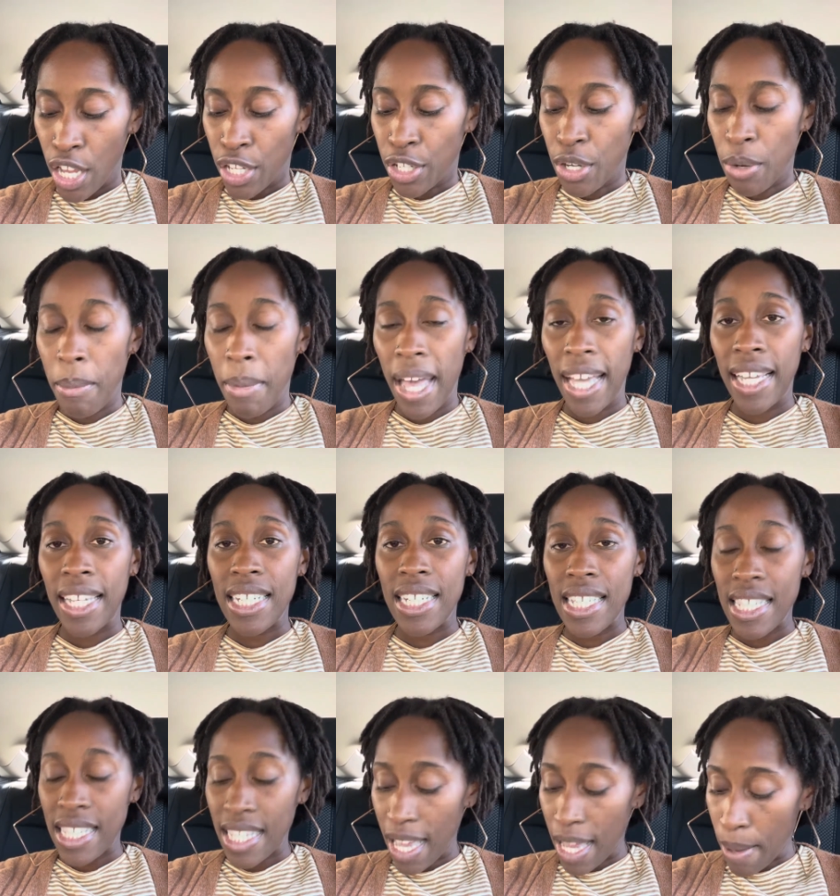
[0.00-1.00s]
you're back in the
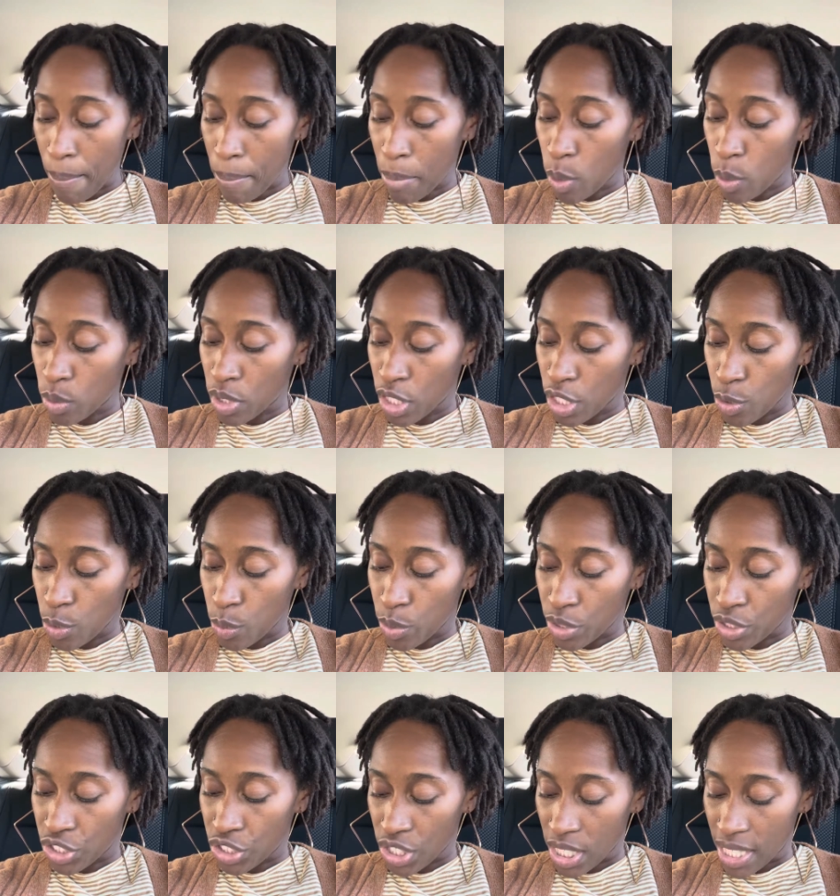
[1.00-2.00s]
same boat that you were
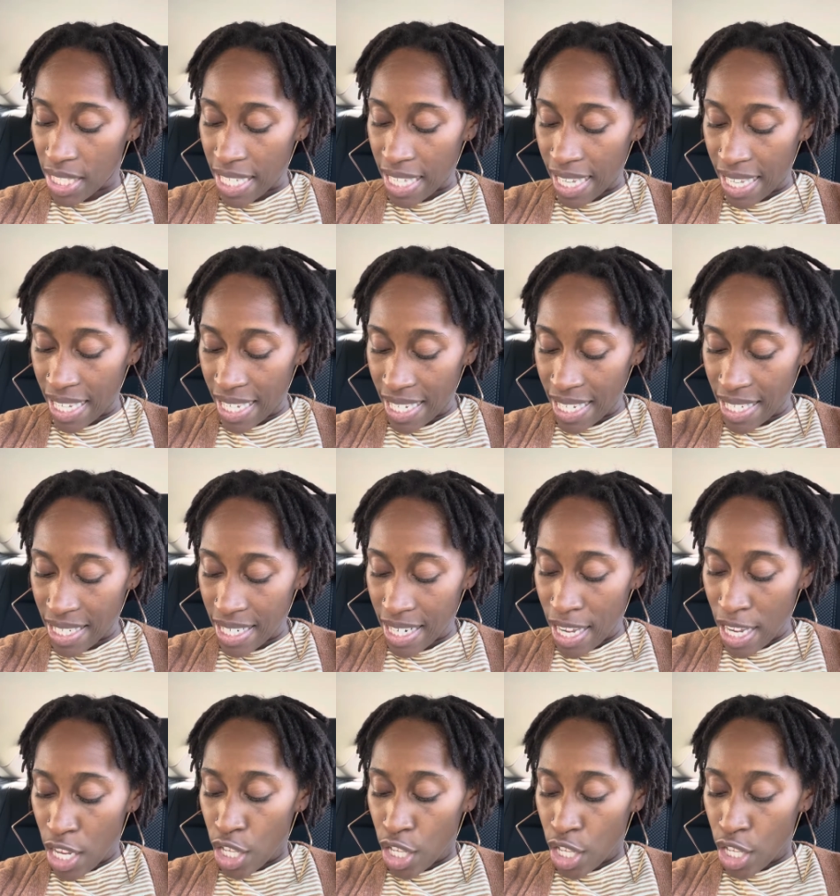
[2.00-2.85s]
just in,